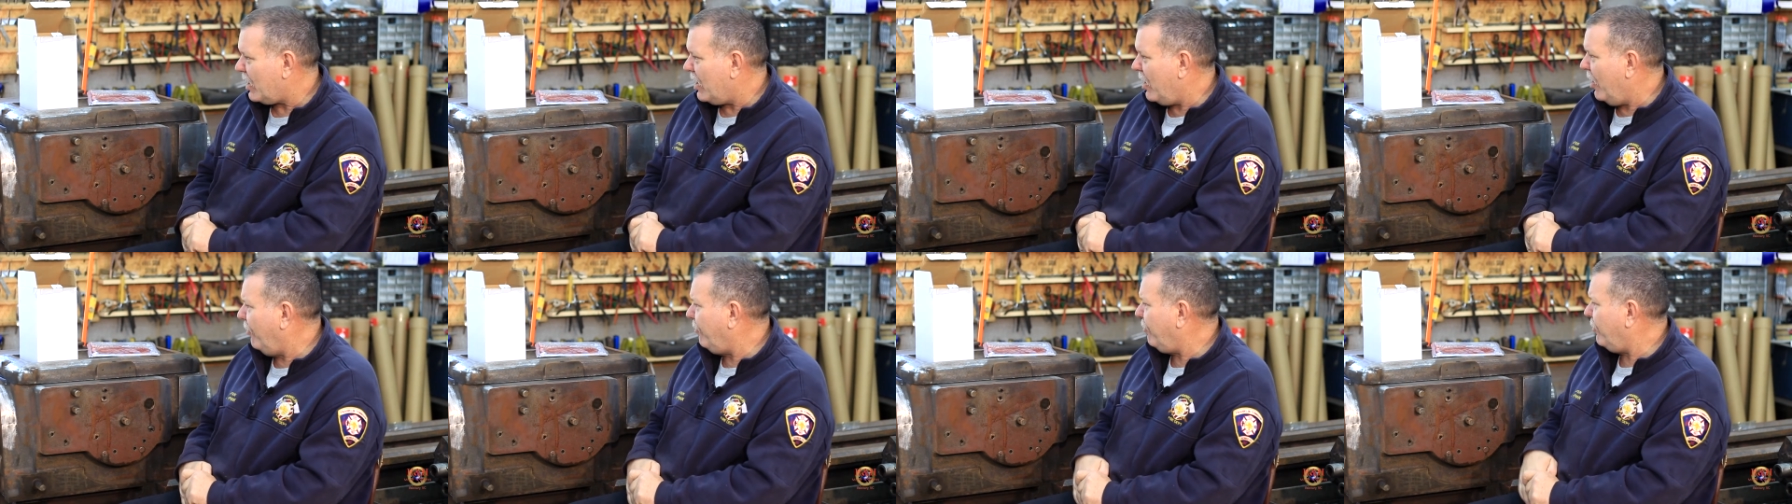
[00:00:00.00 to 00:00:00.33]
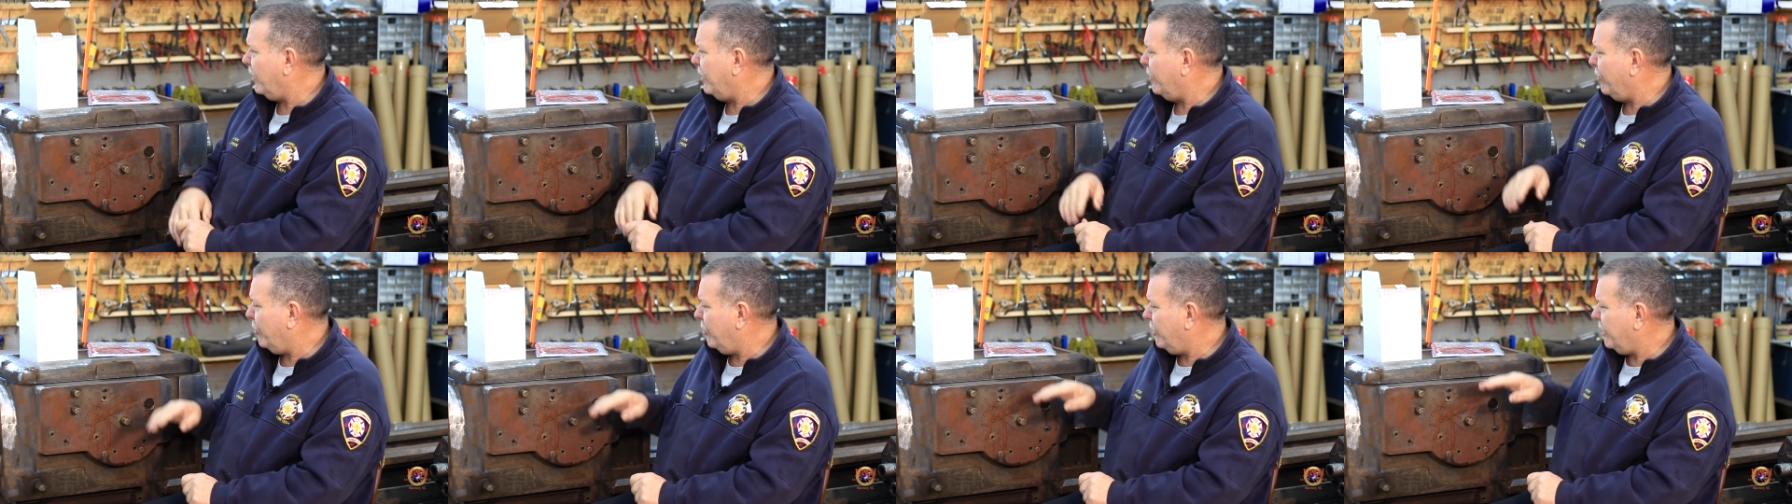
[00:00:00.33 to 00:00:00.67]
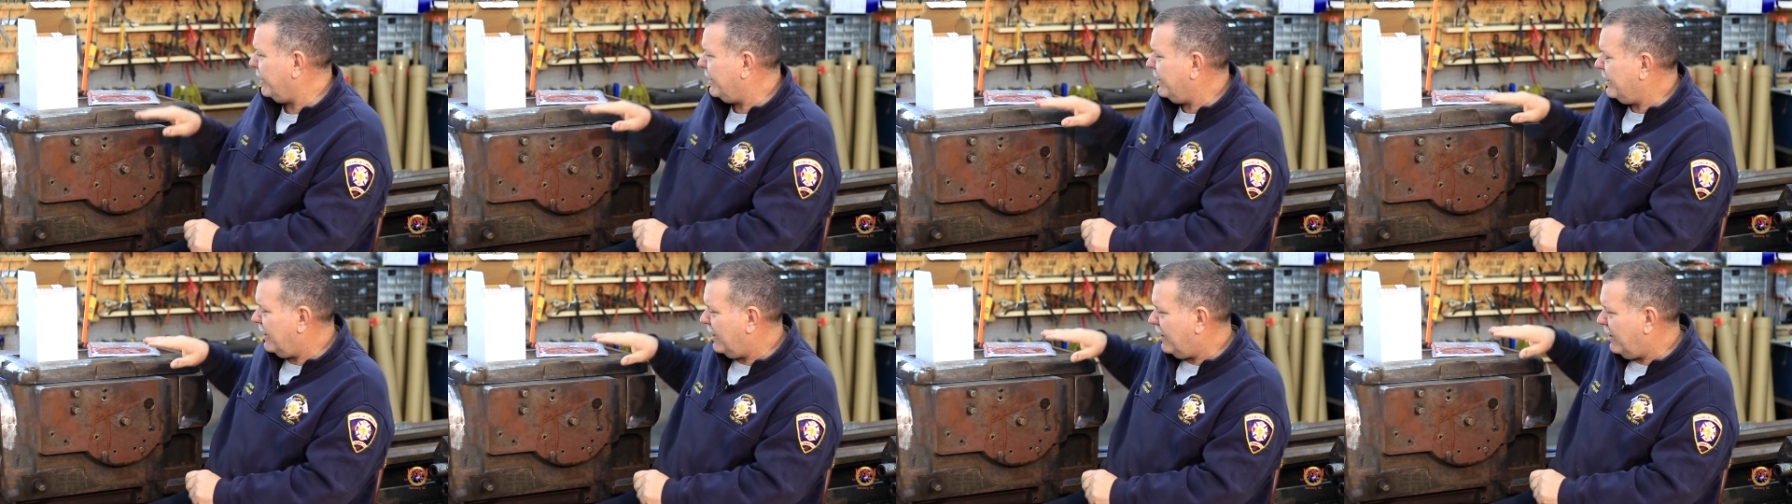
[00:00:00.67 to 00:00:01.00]
hopefully
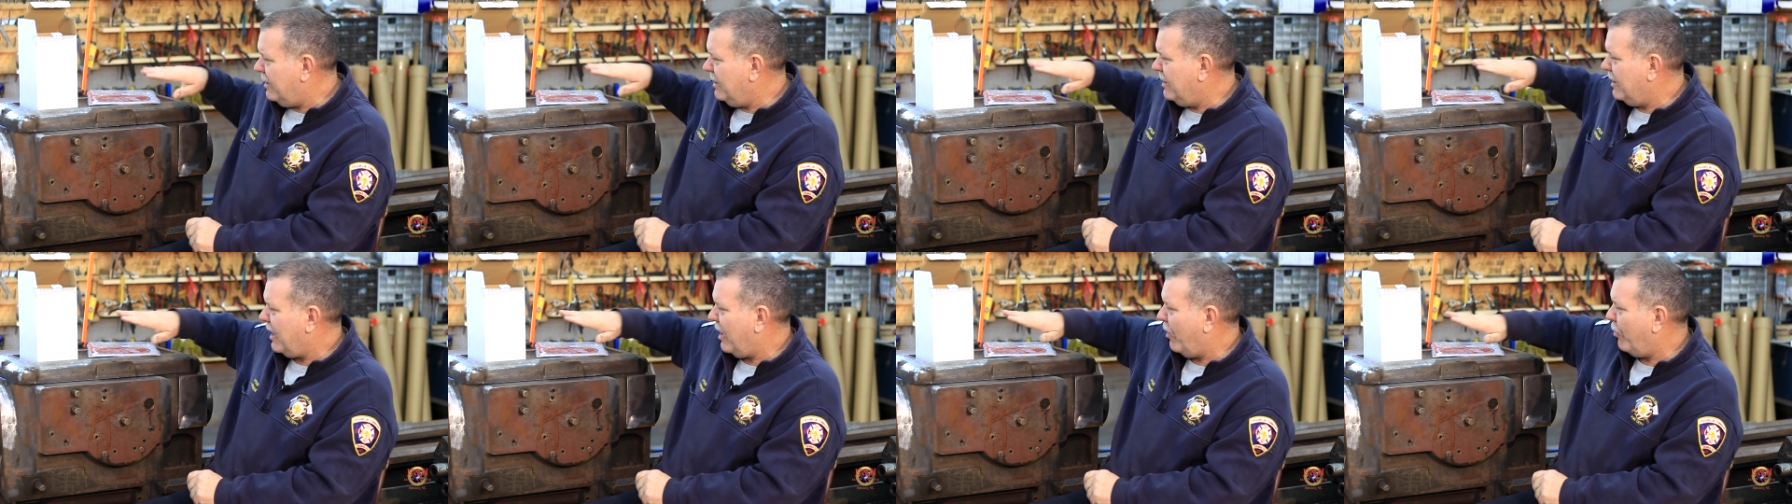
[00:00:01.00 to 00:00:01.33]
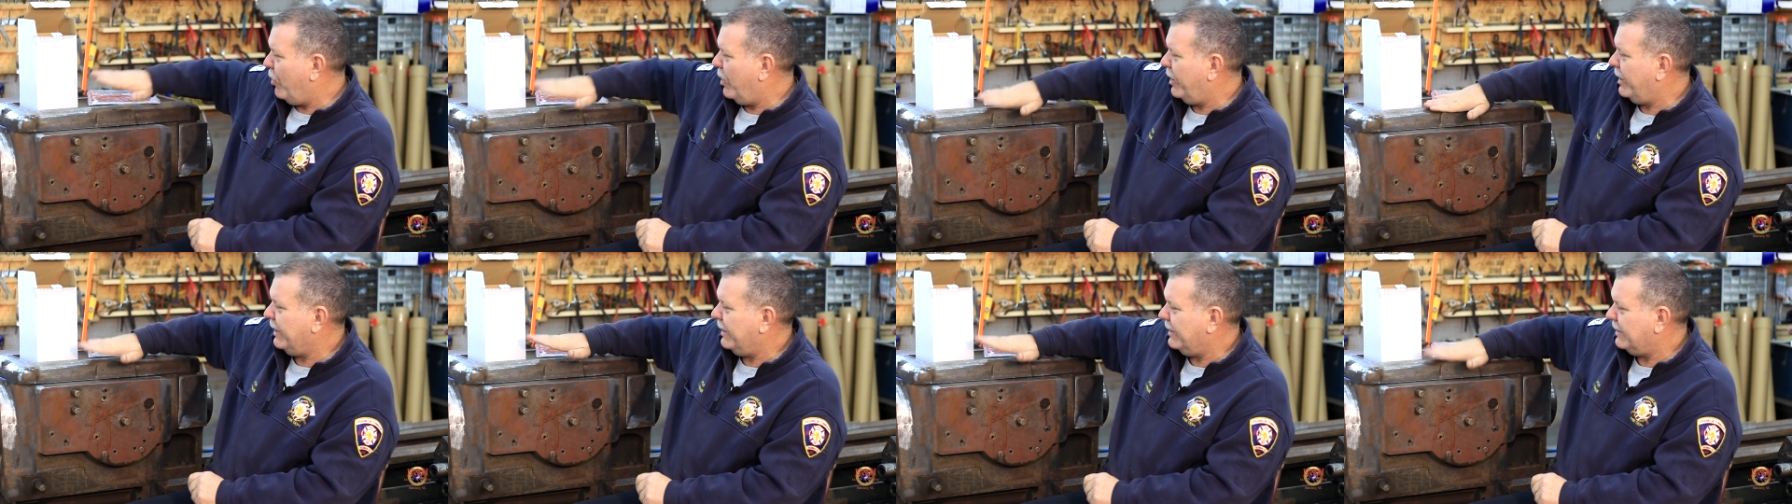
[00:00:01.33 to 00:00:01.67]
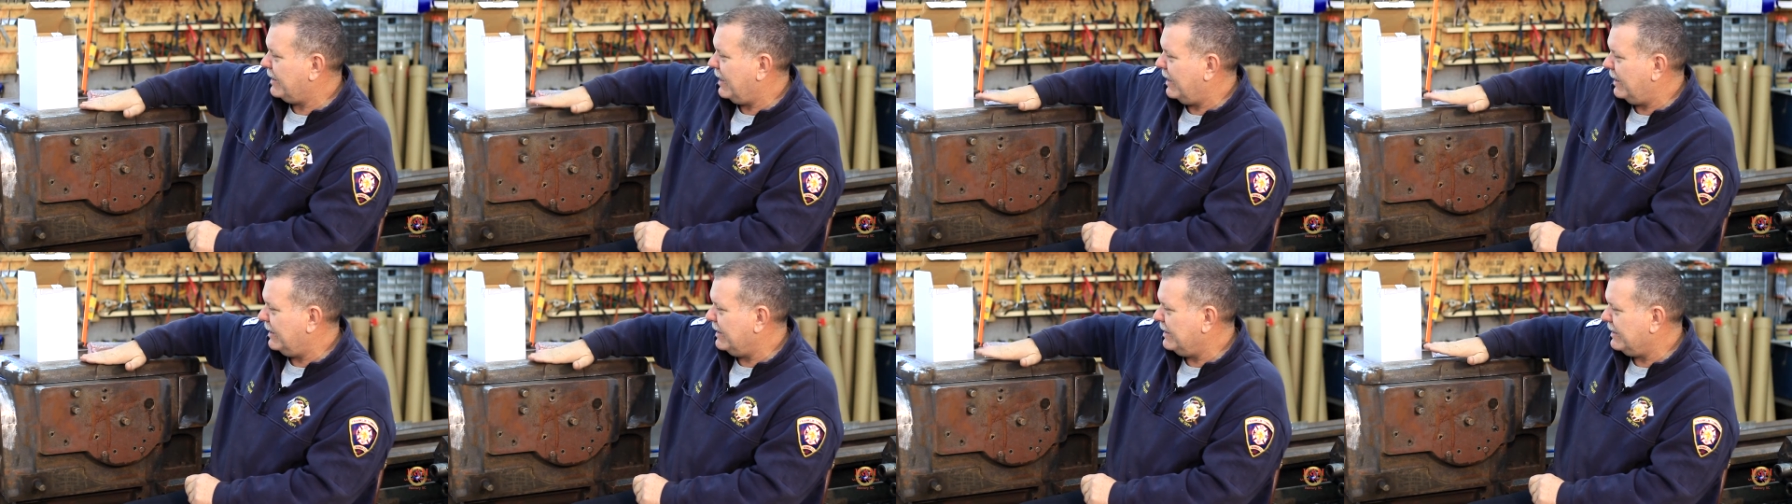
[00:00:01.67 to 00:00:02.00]
I want
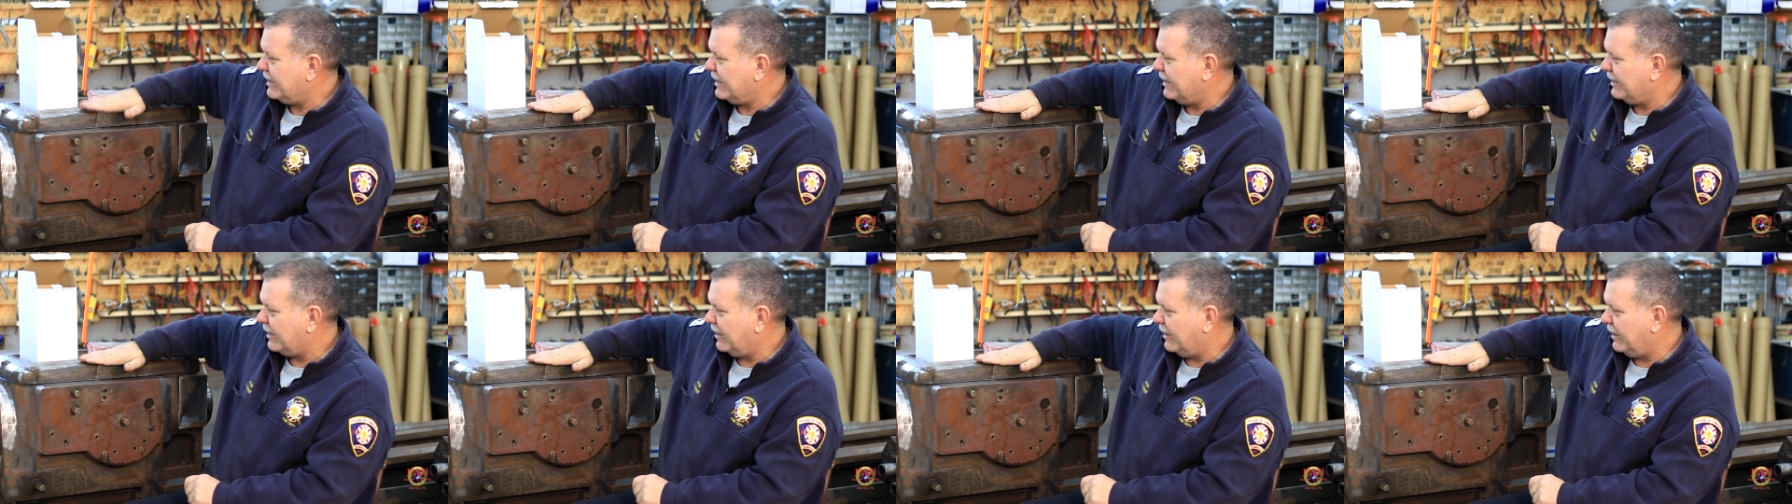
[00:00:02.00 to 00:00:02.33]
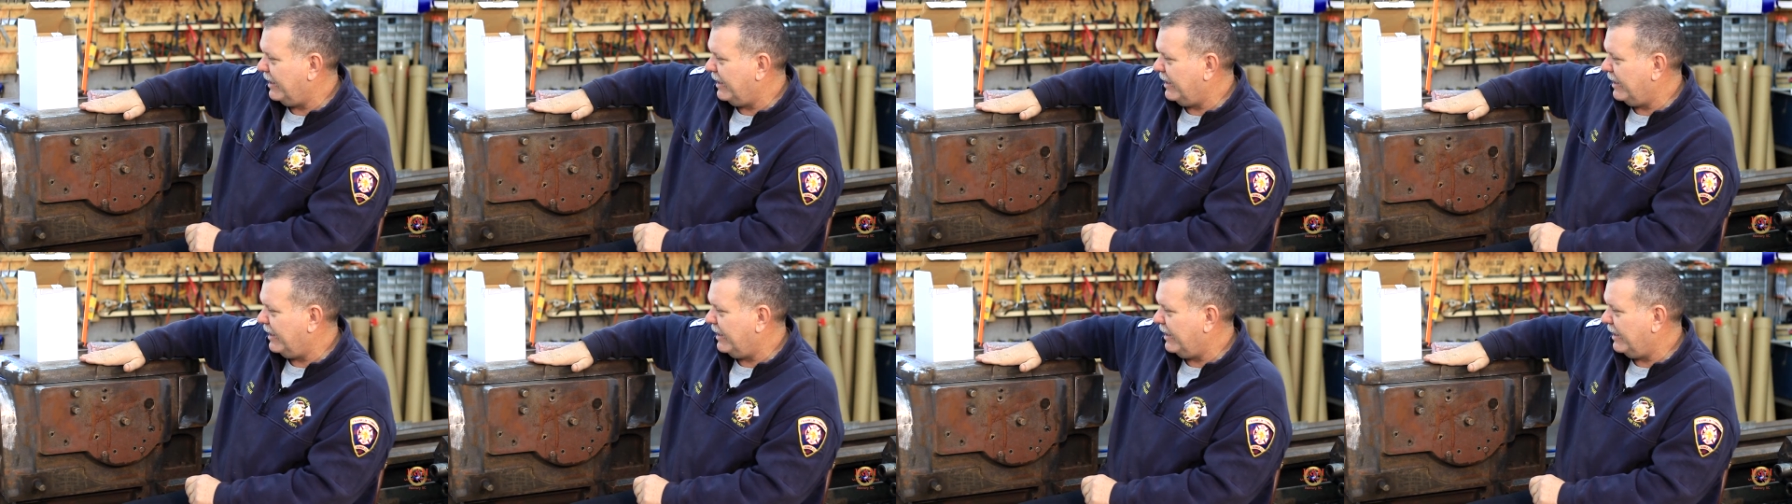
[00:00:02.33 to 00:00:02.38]
to at least get